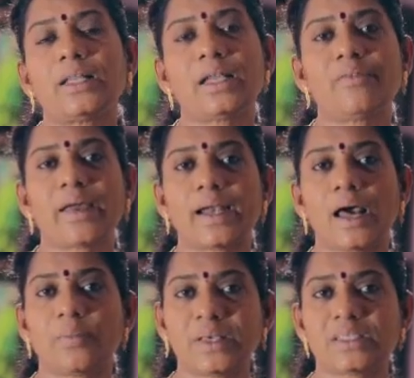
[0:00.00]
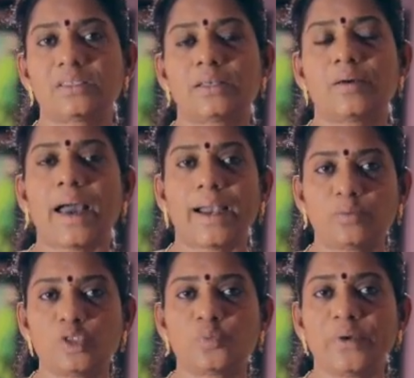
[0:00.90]
father of economics is
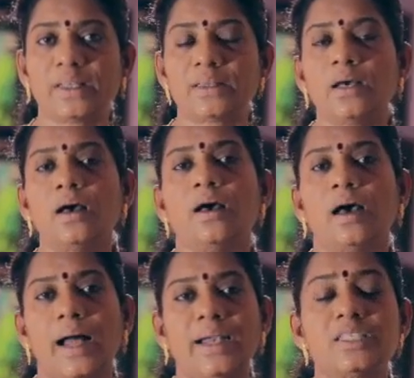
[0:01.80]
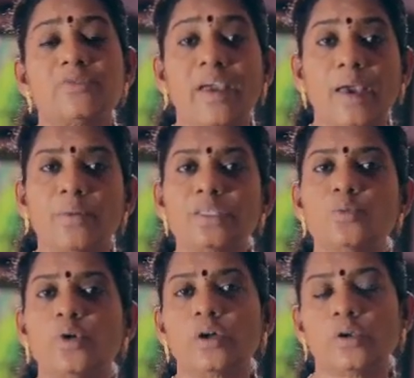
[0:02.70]
Adam Smith, and his famous
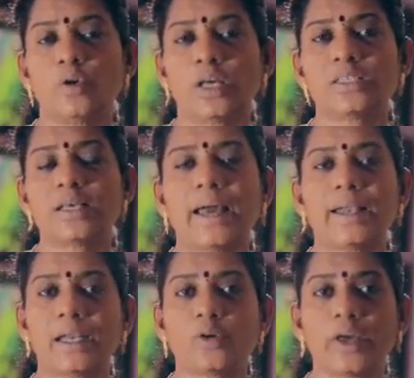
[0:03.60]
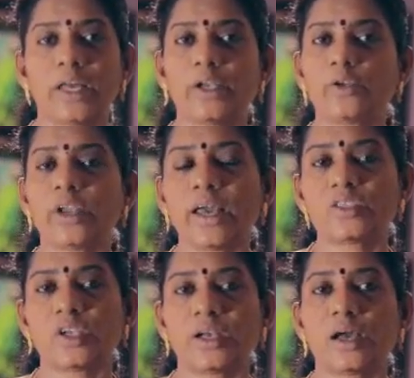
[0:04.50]
book known as An Inquiry into
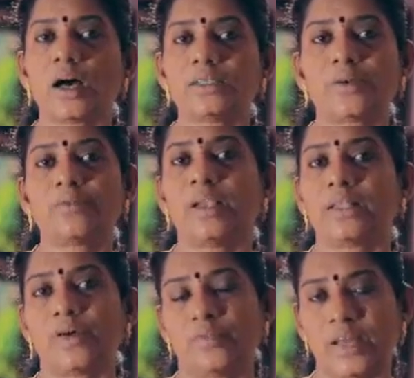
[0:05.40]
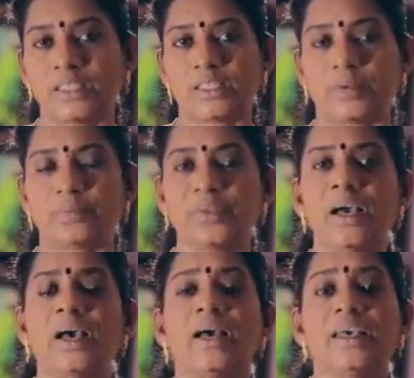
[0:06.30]
Nature and Cause of Wealth of Nation.
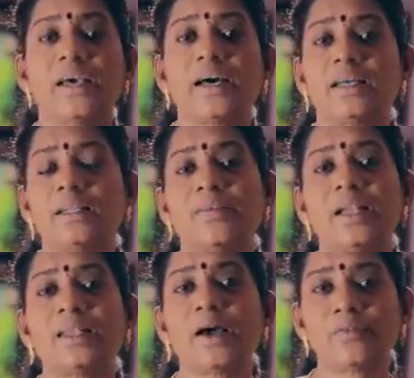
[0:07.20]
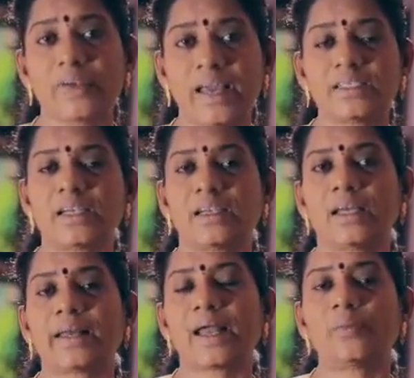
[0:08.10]
Here the wealth of nation,
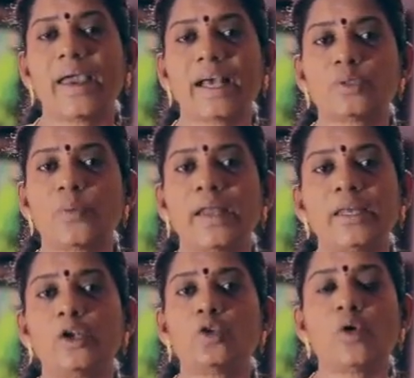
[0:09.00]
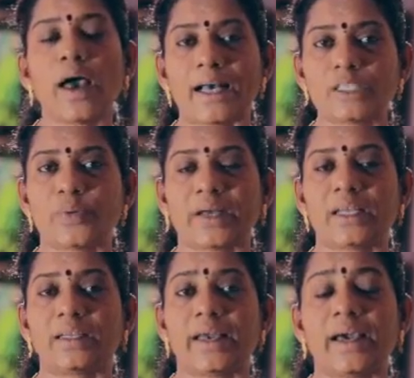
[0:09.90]
it can be explained in two aspects,
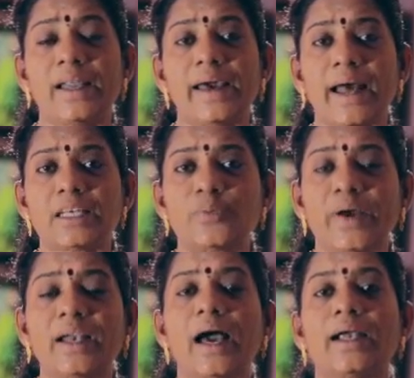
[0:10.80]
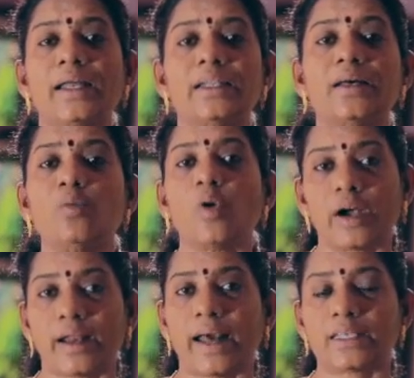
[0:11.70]
in the earlier aspect and in the
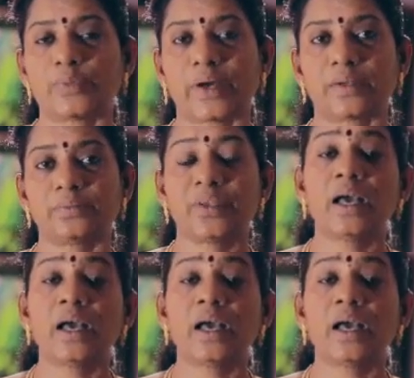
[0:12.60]
modern aspect.